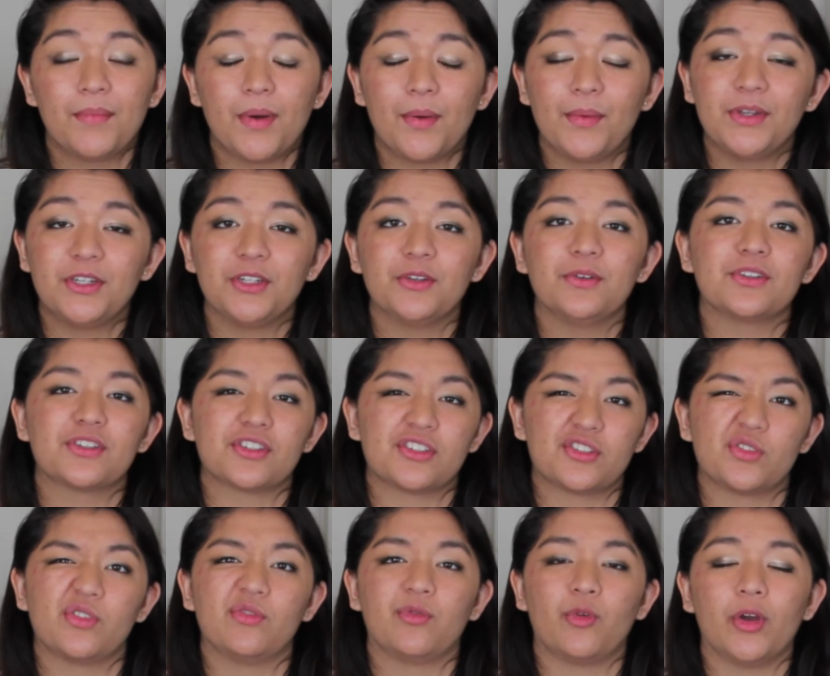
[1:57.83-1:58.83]
but we do it just
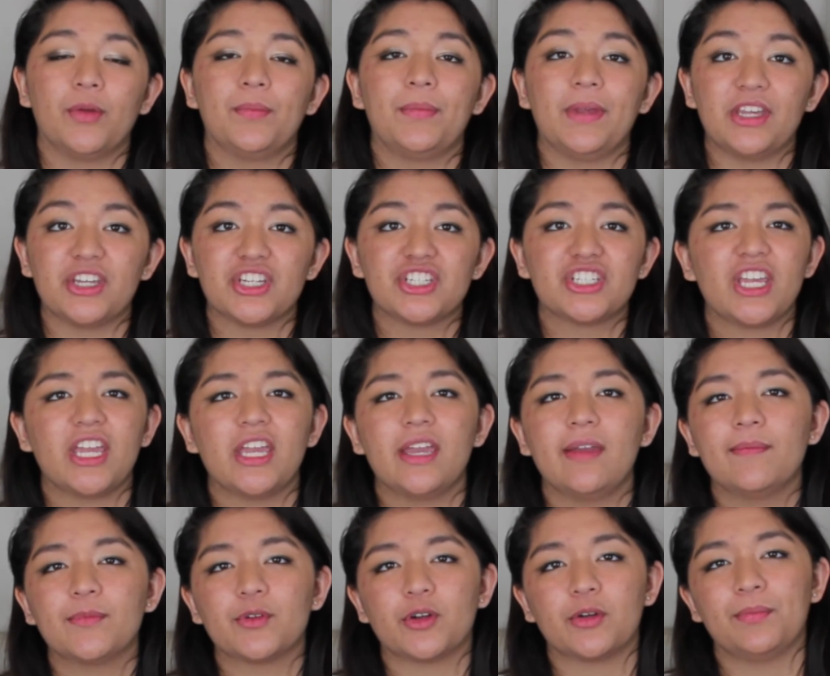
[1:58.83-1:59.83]
to avoid being
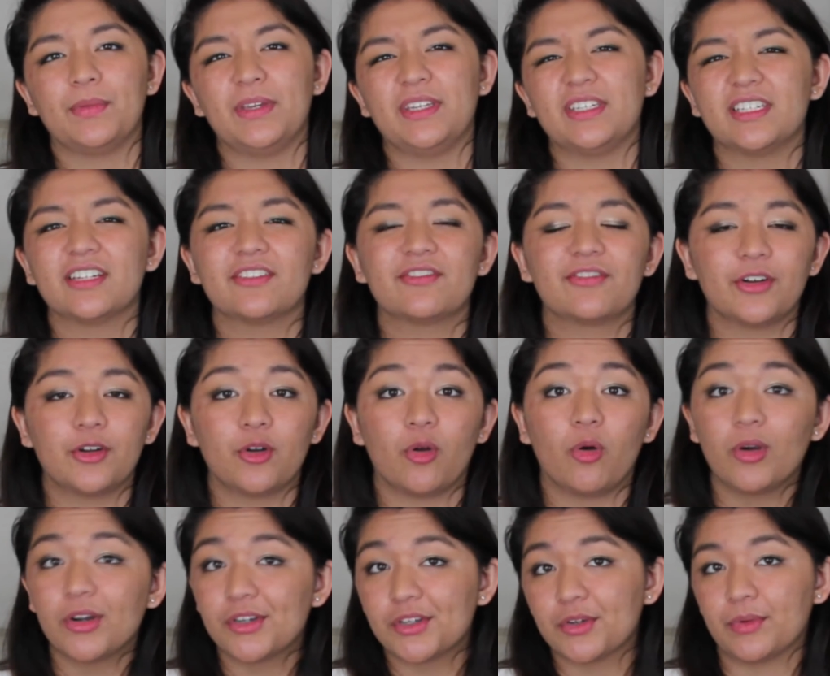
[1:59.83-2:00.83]
shamed or be different
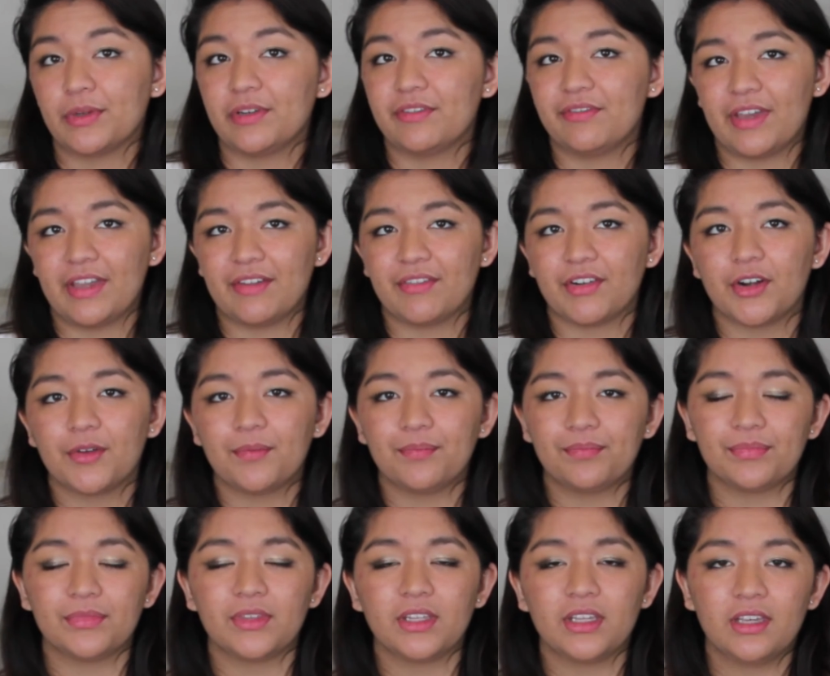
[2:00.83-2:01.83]
or to win favor.
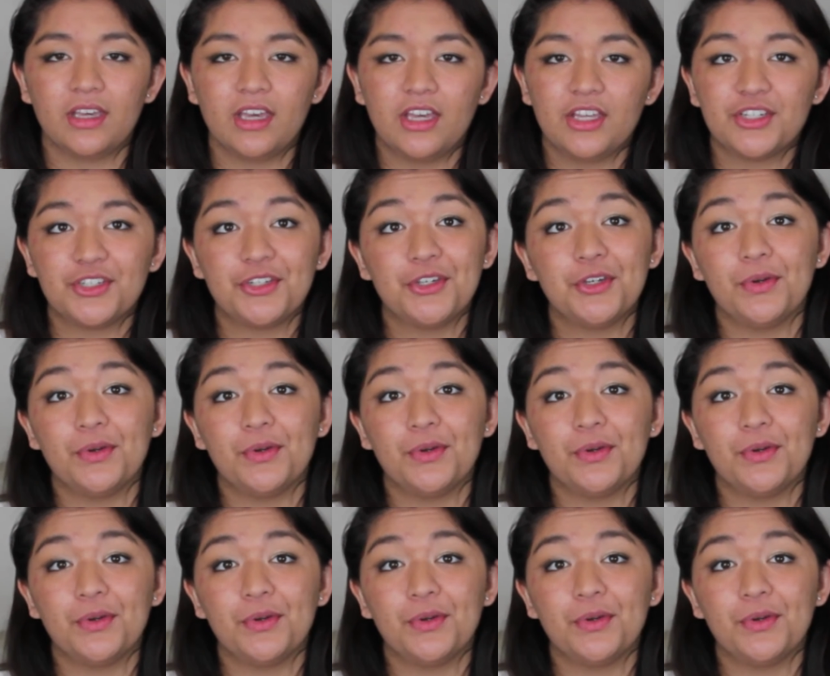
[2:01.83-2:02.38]
2